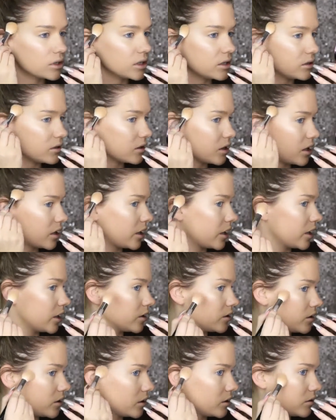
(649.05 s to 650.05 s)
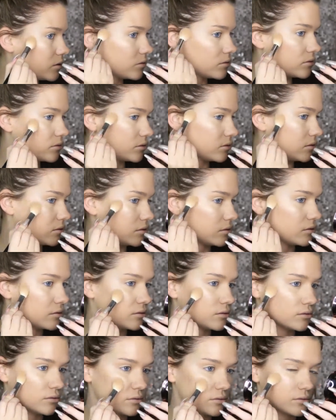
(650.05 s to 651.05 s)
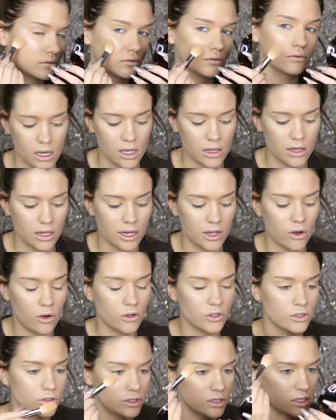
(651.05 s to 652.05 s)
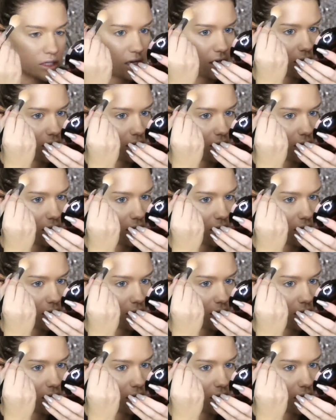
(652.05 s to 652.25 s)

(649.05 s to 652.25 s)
into that hairline. And then I also just